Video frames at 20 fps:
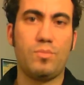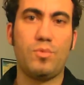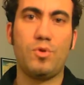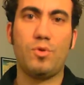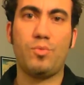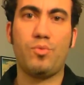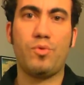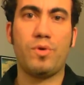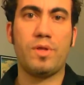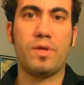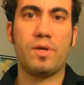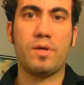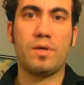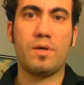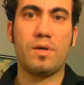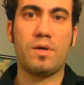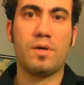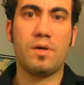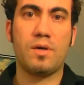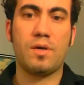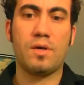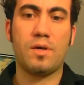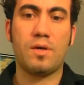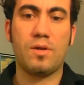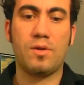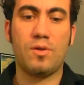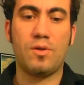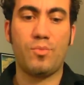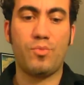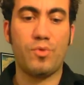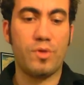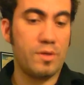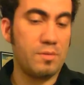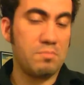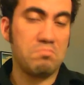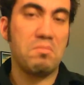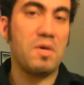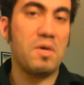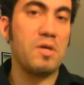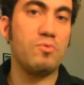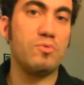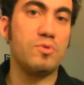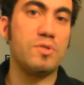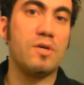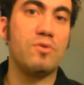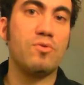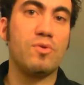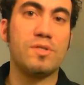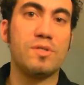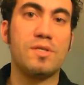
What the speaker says: lo pueden anunciar o